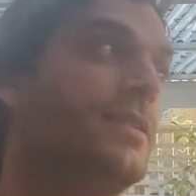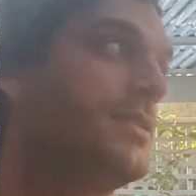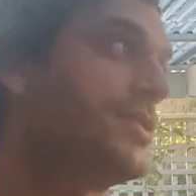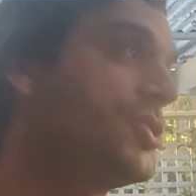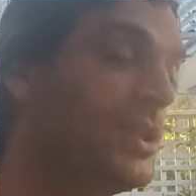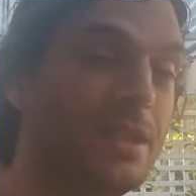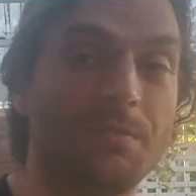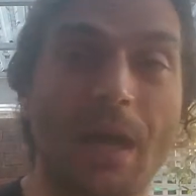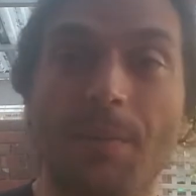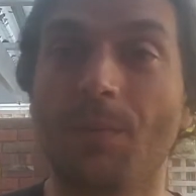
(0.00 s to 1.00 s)
the shitty
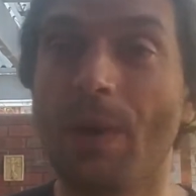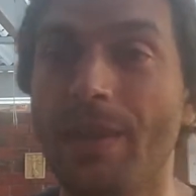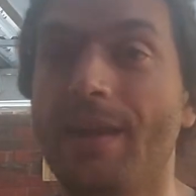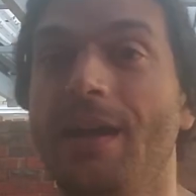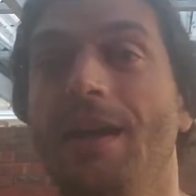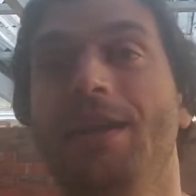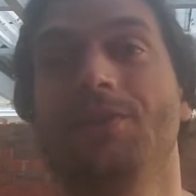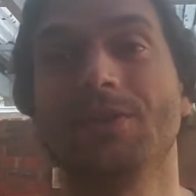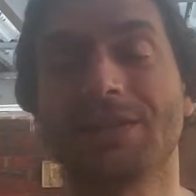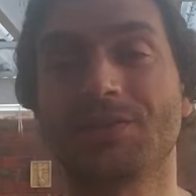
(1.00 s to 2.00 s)
Melbourne weather and
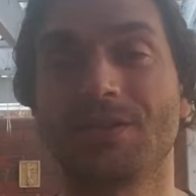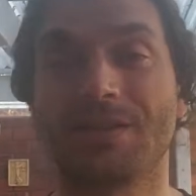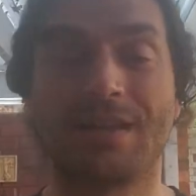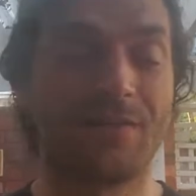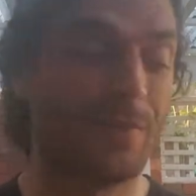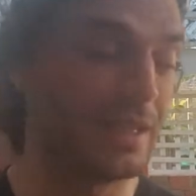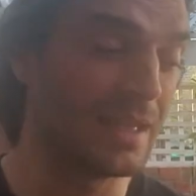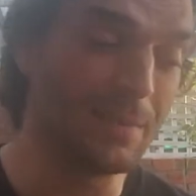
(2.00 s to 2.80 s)
all that sort of stuff. But let